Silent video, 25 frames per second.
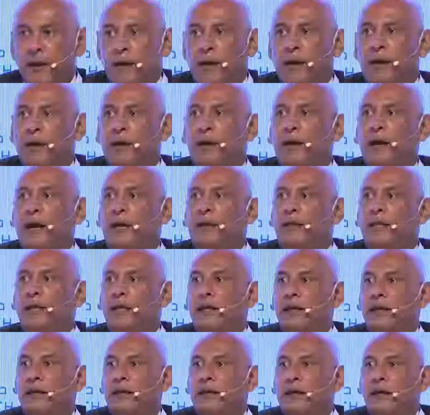Uh, I
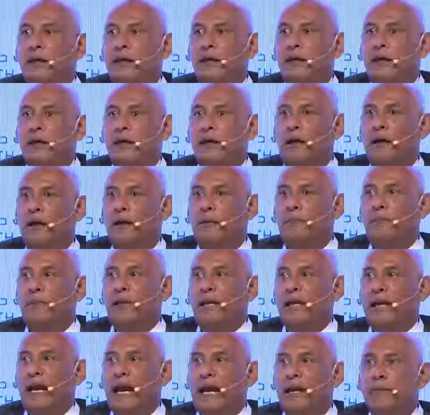think uh,
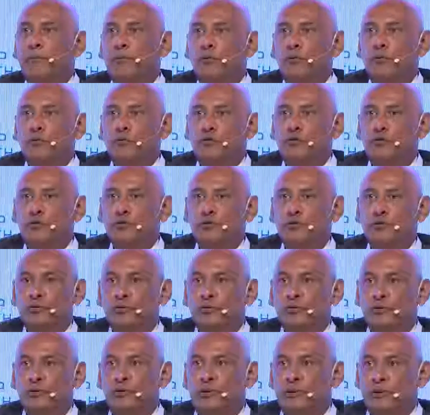being able
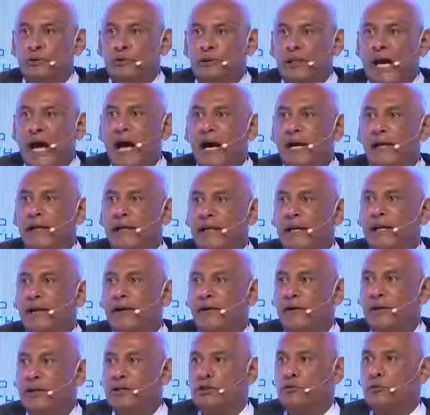to, to target
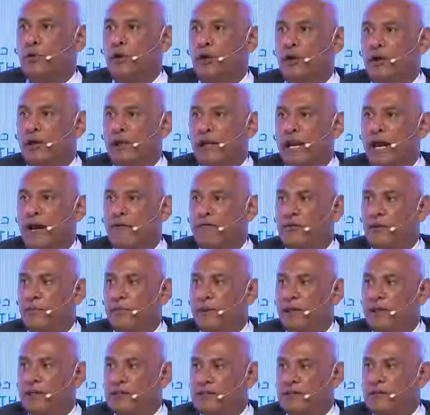areas where you can have the
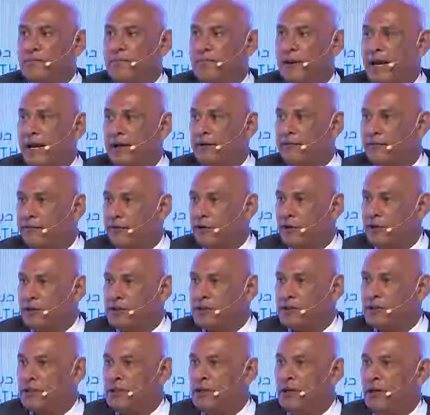biggest impact
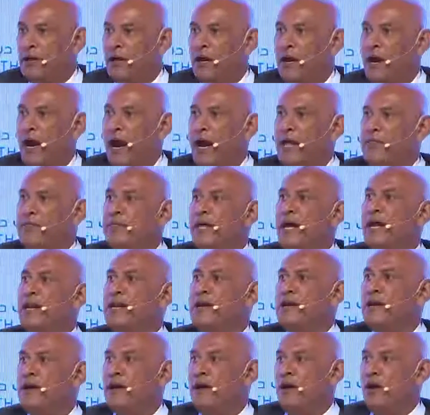first and
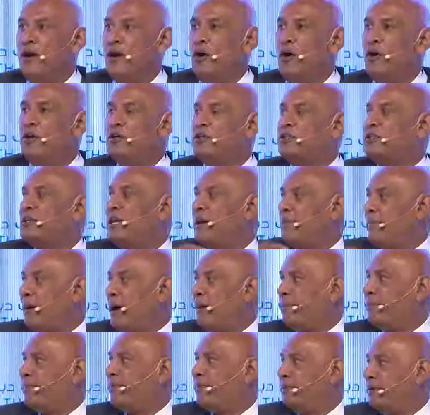then step
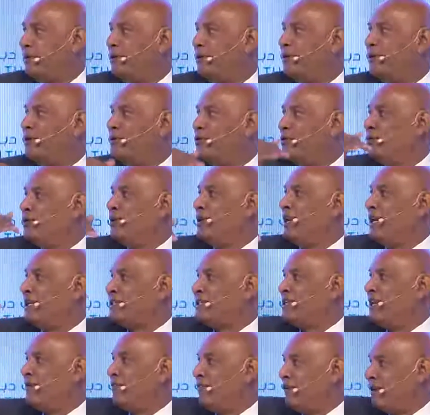up makes to the
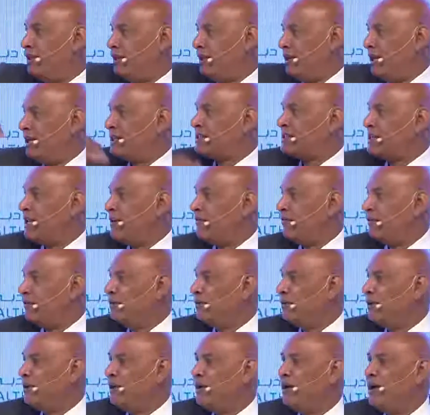next level sense. and the next
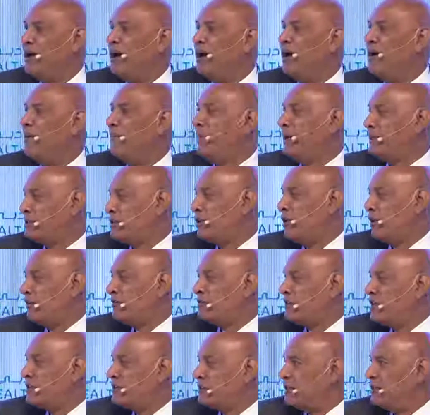level uh, makes a lot of
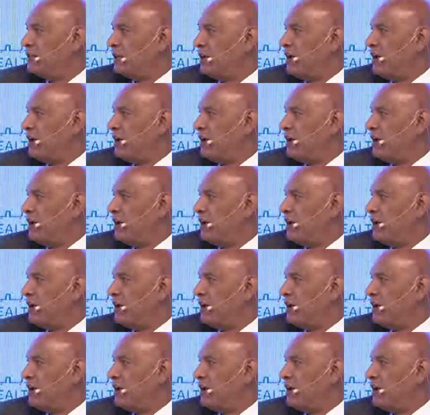sense in the